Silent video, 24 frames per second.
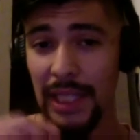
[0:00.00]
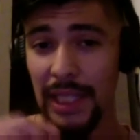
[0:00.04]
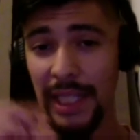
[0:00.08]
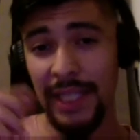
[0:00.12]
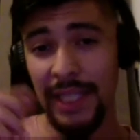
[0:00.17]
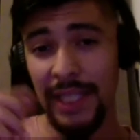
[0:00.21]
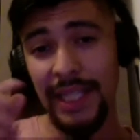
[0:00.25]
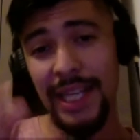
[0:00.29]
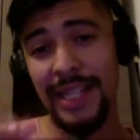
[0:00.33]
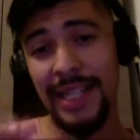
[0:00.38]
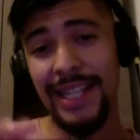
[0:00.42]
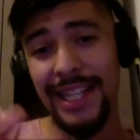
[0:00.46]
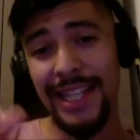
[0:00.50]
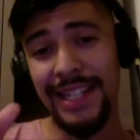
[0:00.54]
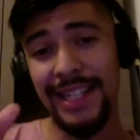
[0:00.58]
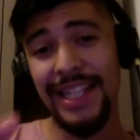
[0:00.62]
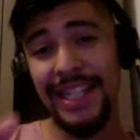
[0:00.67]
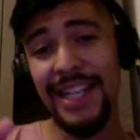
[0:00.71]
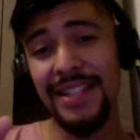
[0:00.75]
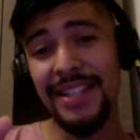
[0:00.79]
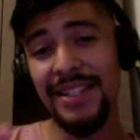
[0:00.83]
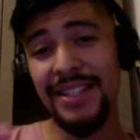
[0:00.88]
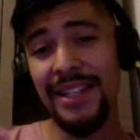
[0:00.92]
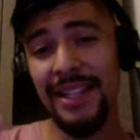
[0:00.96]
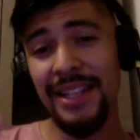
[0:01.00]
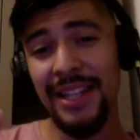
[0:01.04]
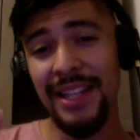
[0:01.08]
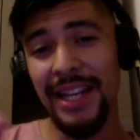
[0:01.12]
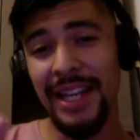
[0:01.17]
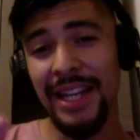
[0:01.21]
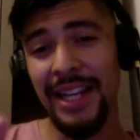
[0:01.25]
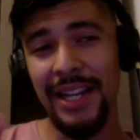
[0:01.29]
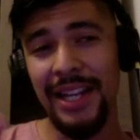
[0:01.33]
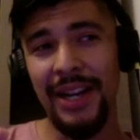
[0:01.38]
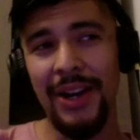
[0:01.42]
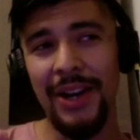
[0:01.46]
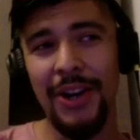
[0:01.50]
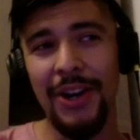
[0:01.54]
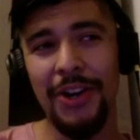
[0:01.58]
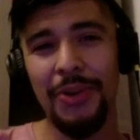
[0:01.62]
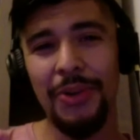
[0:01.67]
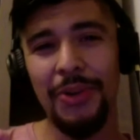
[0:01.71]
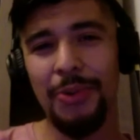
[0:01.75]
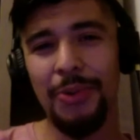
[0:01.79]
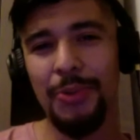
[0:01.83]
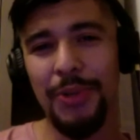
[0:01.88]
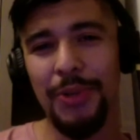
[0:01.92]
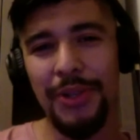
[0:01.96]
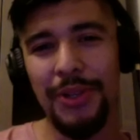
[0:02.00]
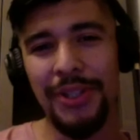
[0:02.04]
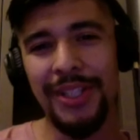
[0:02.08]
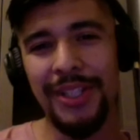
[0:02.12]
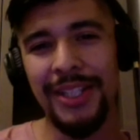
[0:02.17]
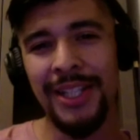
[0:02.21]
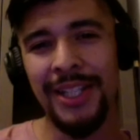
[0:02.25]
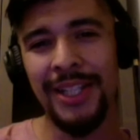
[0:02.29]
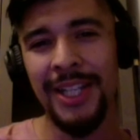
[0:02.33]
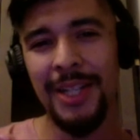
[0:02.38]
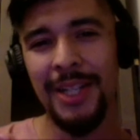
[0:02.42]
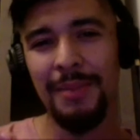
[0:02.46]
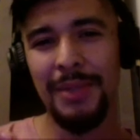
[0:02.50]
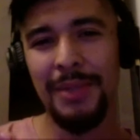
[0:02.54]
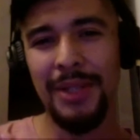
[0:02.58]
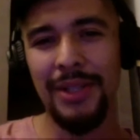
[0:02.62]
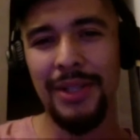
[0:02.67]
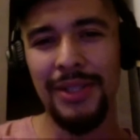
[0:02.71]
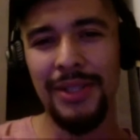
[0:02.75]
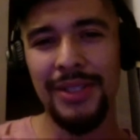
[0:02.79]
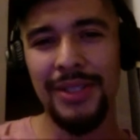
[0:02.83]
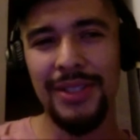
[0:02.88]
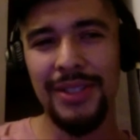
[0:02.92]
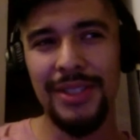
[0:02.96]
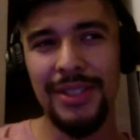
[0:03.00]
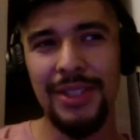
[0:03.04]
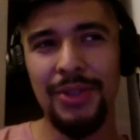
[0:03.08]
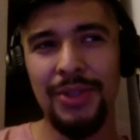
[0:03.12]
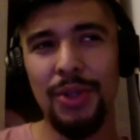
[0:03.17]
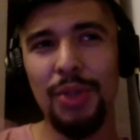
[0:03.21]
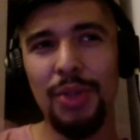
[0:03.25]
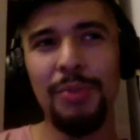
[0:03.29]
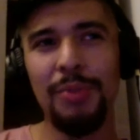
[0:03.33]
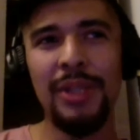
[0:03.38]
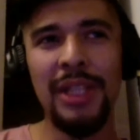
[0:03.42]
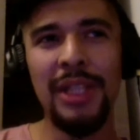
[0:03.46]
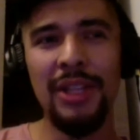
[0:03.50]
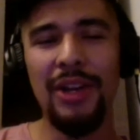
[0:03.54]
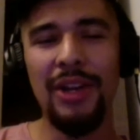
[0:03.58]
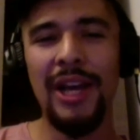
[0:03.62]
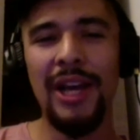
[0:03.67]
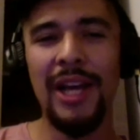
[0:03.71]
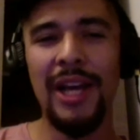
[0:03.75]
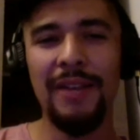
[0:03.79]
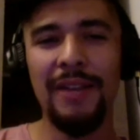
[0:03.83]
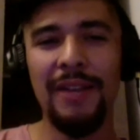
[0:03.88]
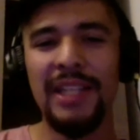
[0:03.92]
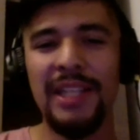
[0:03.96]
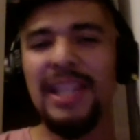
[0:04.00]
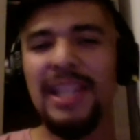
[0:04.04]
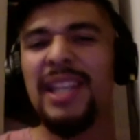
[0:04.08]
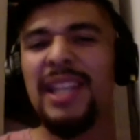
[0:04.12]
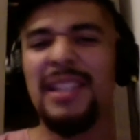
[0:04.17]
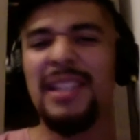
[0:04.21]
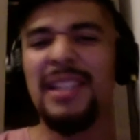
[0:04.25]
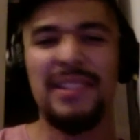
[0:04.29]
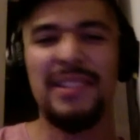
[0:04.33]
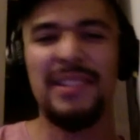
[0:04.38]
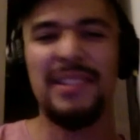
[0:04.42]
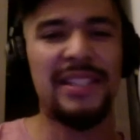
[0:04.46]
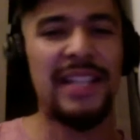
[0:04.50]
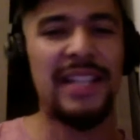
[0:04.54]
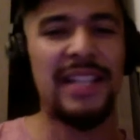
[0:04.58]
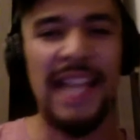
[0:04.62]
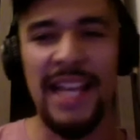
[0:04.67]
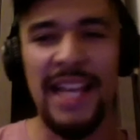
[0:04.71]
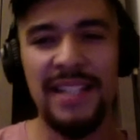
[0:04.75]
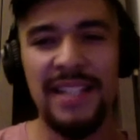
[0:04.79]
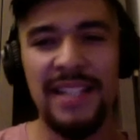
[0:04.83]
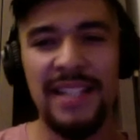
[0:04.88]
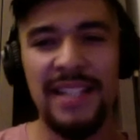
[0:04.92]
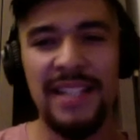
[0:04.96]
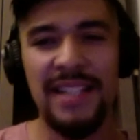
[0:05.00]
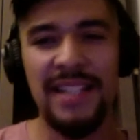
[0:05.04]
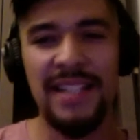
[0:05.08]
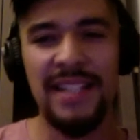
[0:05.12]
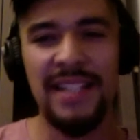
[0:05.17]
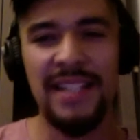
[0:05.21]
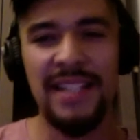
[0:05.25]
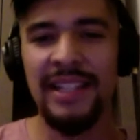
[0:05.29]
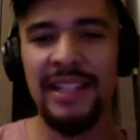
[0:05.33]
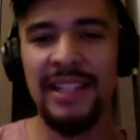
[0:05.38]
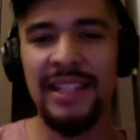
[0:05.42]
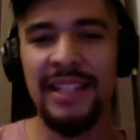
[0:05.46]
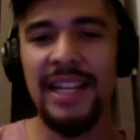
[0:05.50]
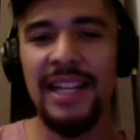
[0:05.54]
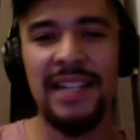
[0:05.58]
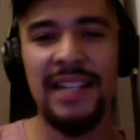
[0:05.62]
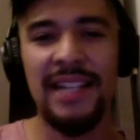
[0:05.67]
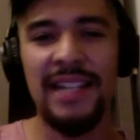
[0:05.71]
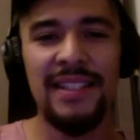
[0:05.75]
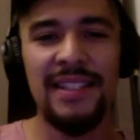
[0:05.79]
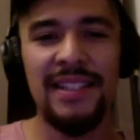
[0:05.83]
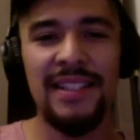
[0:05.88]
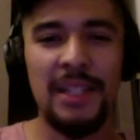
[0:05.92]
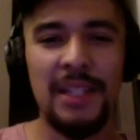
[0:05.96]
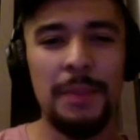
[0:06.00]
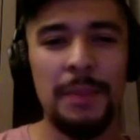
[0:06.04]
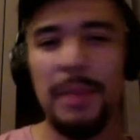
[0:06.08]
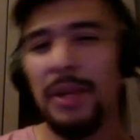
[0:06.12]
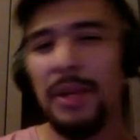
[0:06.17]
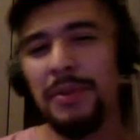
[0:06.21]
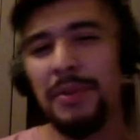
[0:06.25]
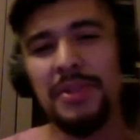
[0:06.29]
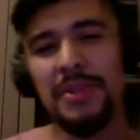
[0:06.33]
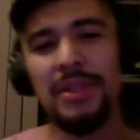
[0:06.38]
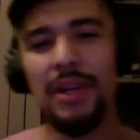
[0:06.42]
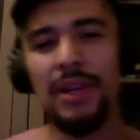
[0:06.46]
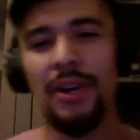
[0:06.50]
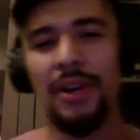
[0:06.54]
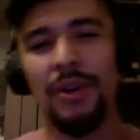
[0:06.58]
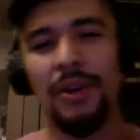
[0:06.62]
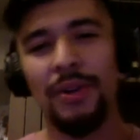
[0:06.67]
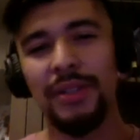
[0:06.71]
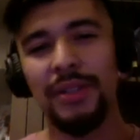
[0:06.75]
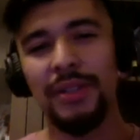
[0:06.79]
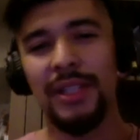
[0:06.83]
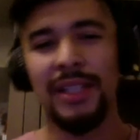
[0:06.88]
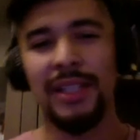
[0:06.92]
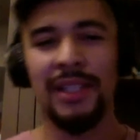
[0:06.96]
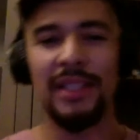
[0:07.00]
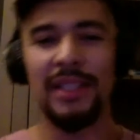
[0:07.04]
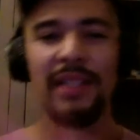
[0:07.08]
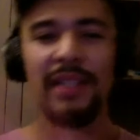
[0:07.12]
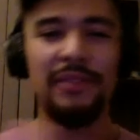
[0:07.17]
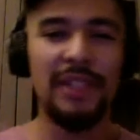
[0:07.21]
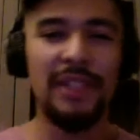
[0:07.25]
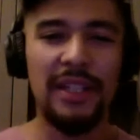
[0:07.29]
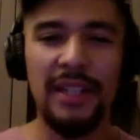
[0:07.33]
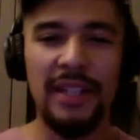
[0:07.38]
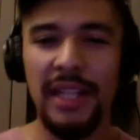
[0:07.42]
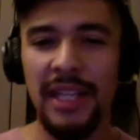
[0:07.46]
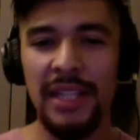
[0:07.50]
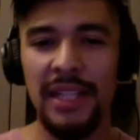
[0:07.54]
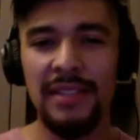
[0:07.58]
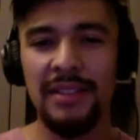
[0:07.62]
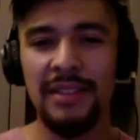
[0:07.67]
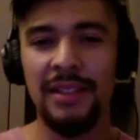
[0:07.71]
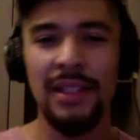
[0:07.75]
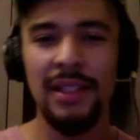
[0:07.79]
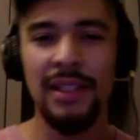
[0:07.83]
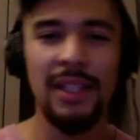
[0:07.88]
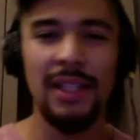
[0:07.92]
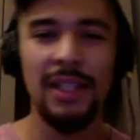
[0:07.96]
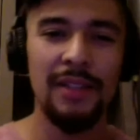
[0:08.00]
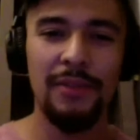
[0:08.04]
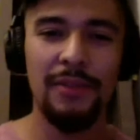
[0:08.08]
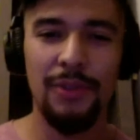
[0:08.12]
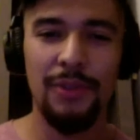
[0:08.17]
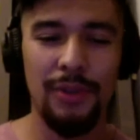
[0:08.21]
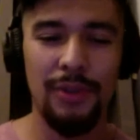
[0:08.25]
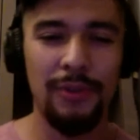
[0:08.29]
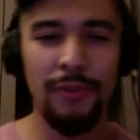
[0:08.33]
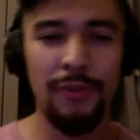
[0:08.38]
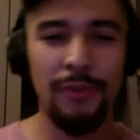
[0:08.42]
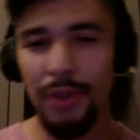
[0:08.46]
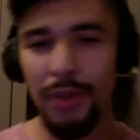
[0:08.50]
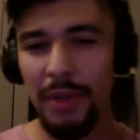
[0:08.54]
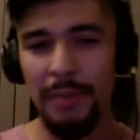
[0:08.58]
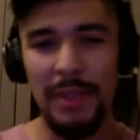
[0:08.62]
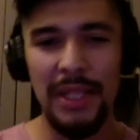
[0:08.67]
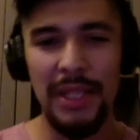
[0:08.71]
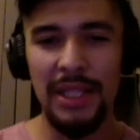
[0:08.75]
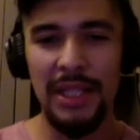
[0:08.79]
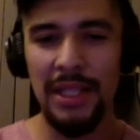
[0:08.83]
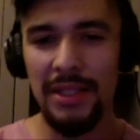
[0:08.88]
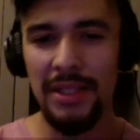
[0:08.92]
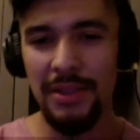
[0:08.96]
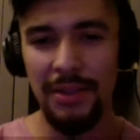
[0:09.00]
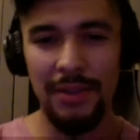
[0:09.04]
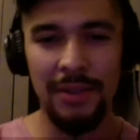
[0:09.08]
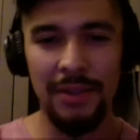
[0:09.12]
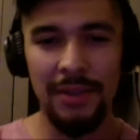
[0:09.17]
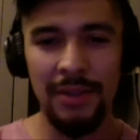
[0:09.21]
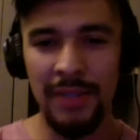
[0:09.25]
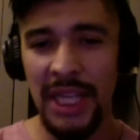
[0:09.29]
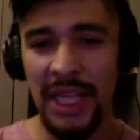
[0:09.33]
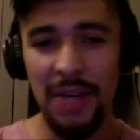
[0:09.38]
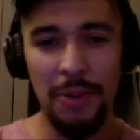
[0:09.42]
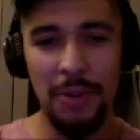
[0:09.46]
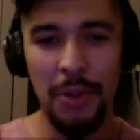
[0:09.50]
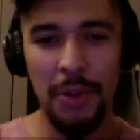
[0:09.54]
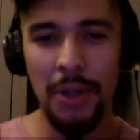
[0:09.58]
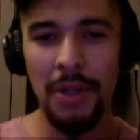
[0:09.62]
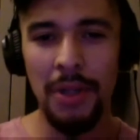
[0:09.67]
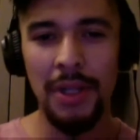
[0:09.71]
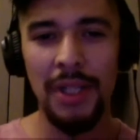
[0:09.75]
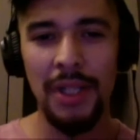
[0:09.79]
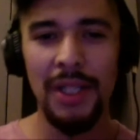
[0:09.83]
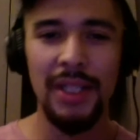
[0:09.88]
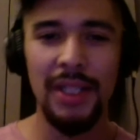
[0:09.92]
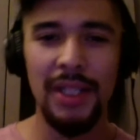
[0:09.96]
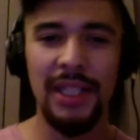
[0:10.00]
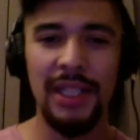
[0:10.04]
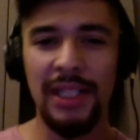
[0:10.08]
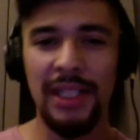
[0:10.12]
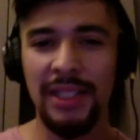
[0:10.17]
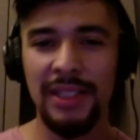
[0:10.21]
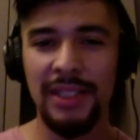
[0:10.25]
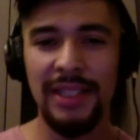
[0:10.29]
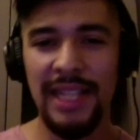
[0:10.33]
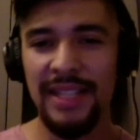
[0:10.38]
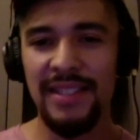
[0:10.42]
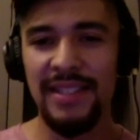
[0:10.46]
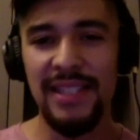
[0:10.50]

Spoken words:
And that's a hard work, because normally you have the kids class and that's it. The parents go, they leave their kids for 40 minutes or an hour, and that's it.